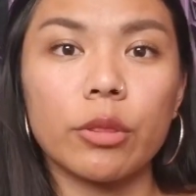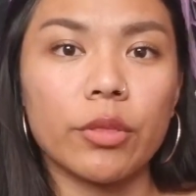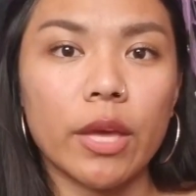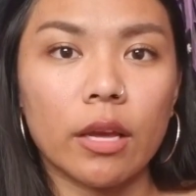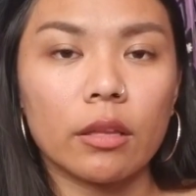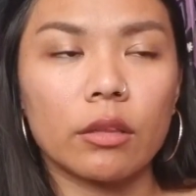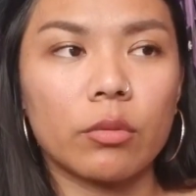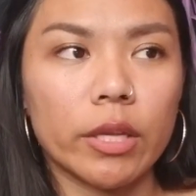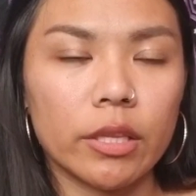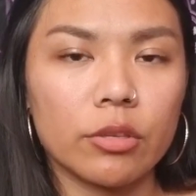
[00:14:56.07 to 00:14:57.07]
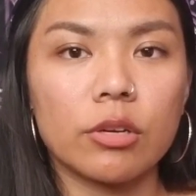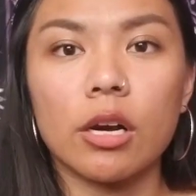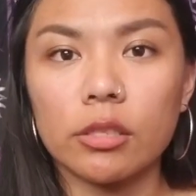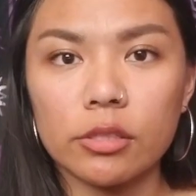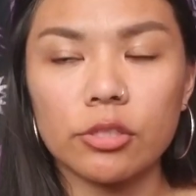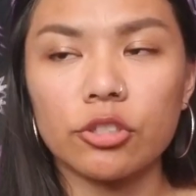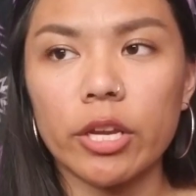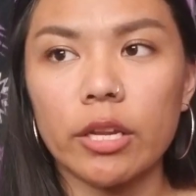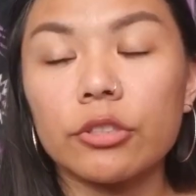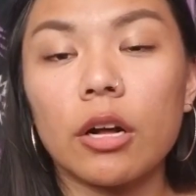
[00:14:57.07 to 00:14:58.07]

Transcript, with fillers: think, the way that you concentrate.